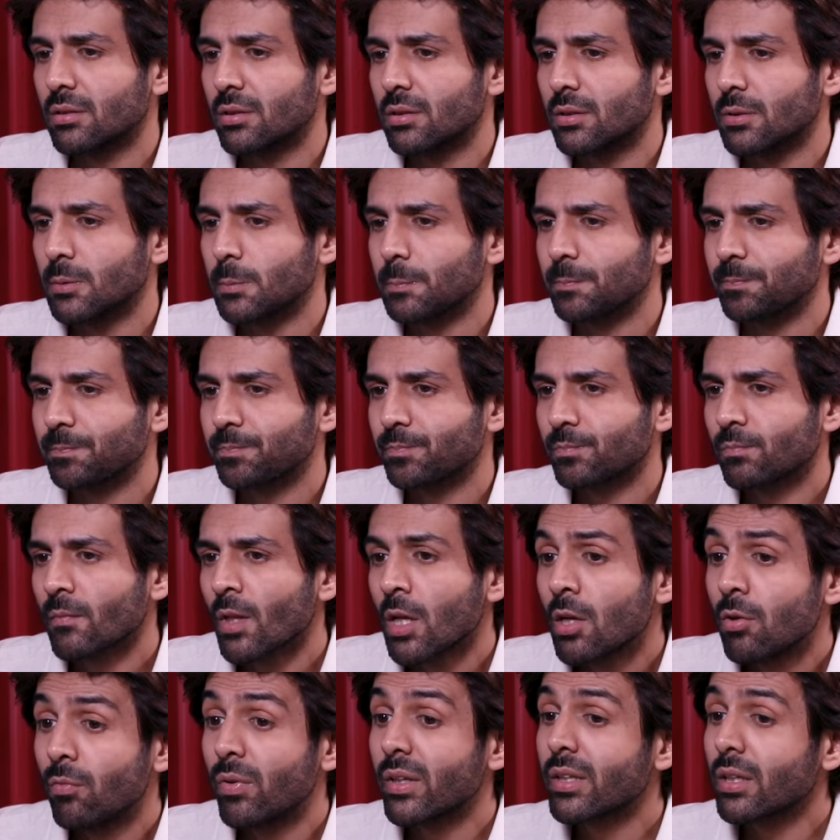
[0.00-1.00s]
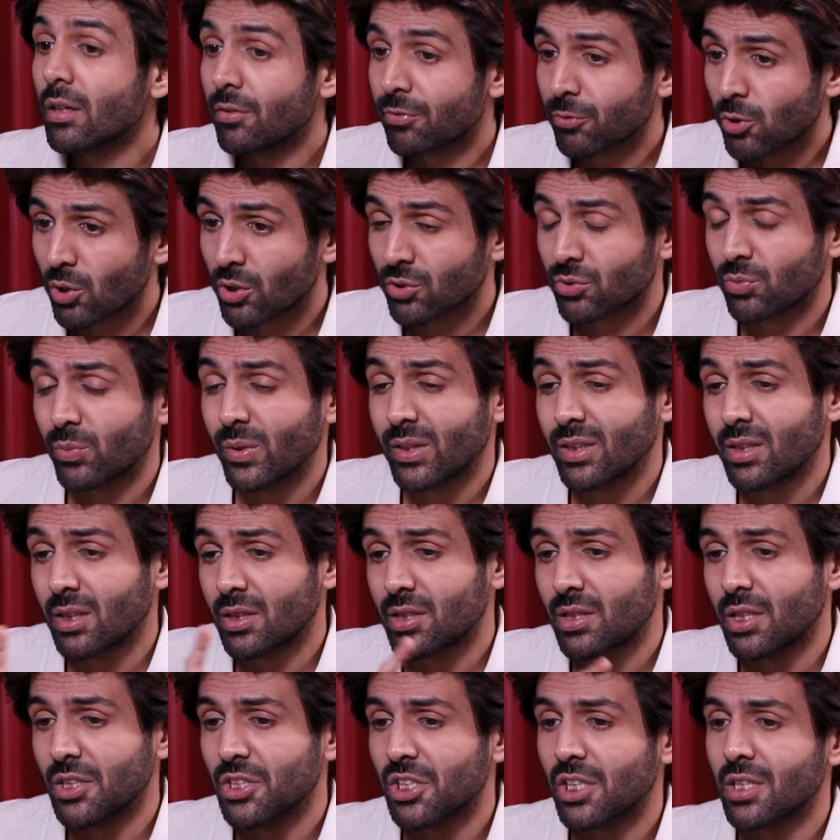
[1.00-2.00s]
the
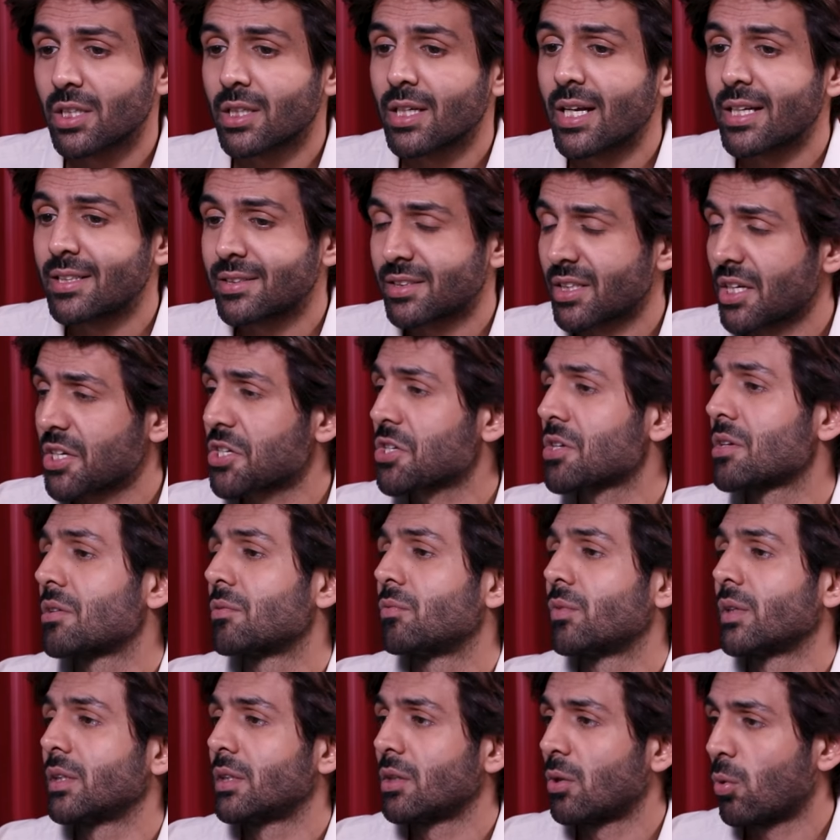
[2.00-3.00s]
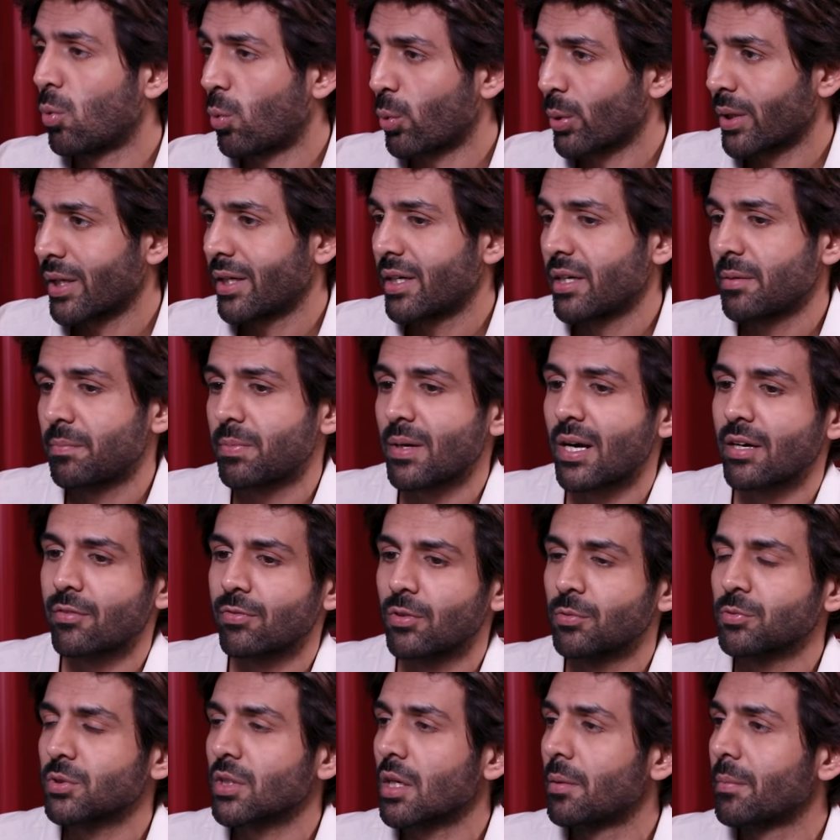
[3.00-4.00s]
digitalization, with the OTT
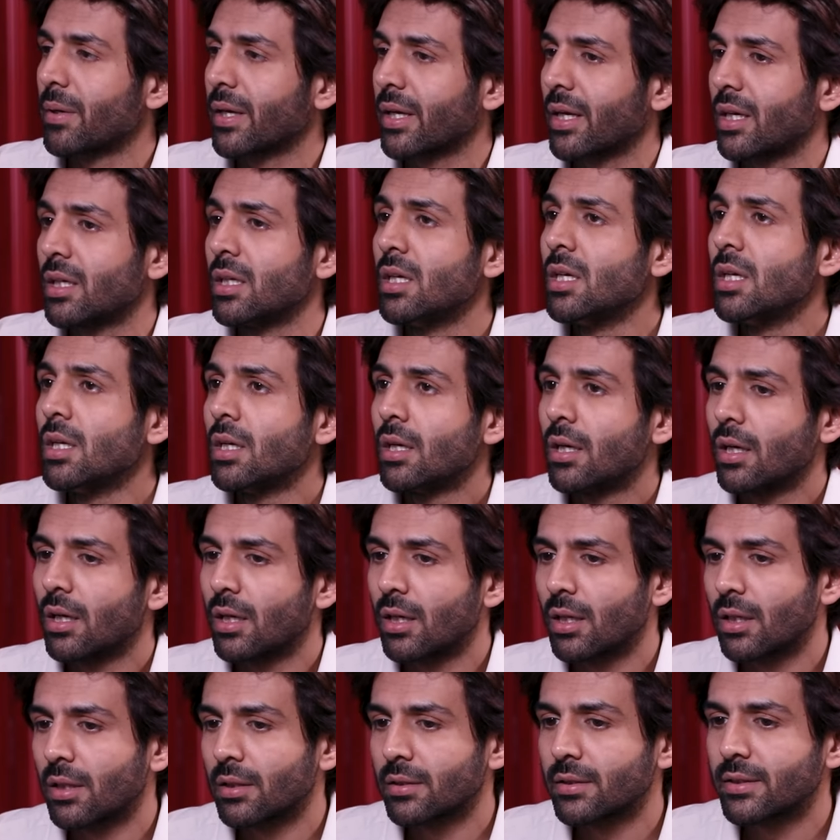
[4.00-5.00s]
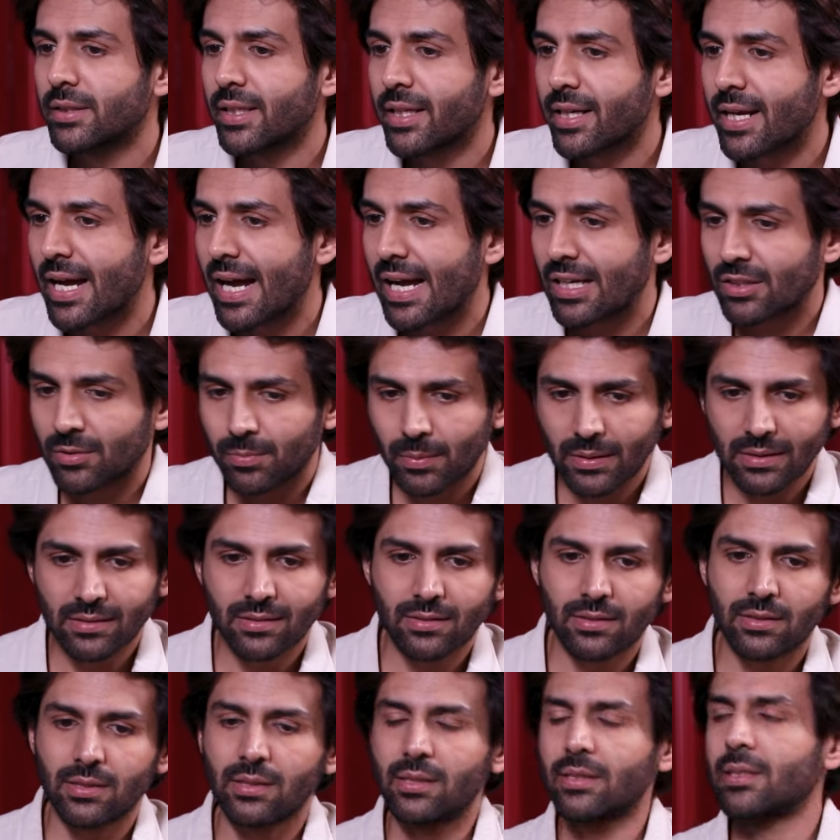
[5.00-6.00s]
platforms coming in, there has been
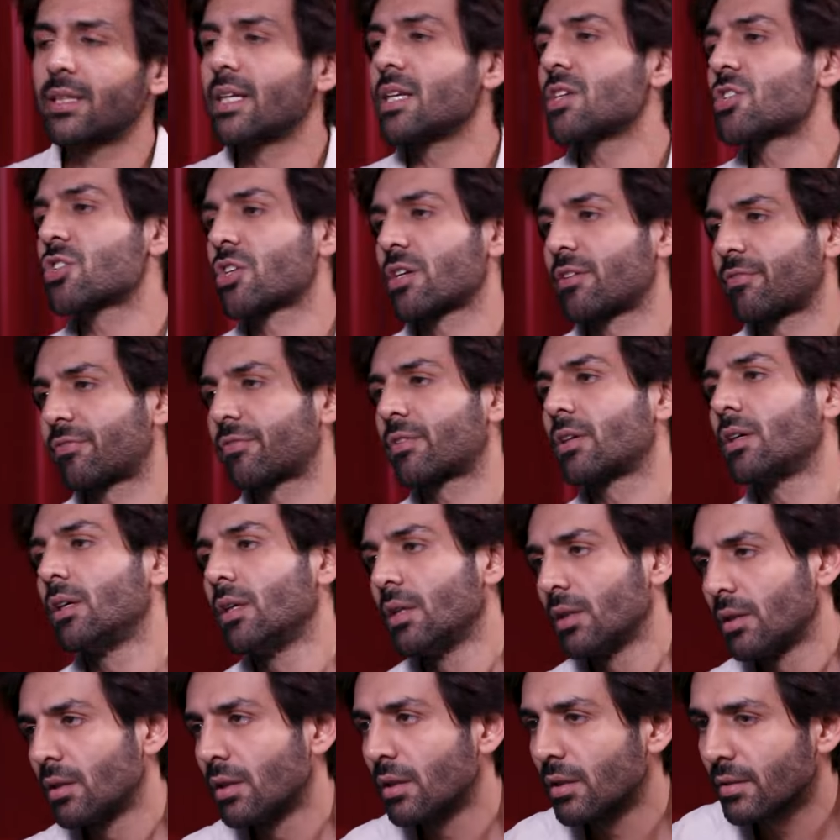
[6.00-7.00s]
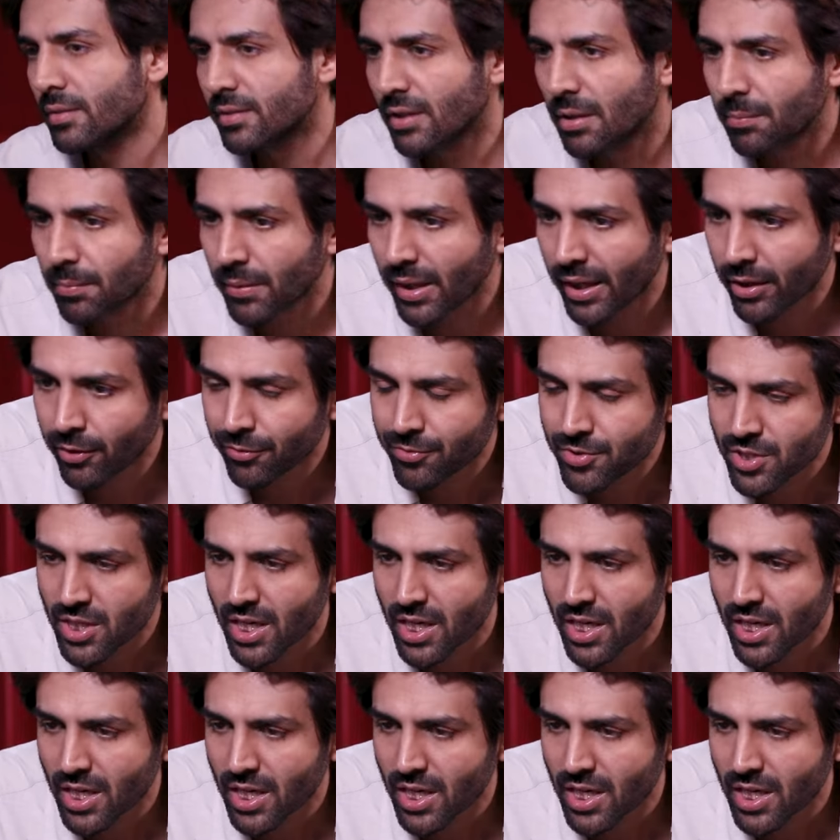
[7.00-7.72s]
certain shift. Some kind of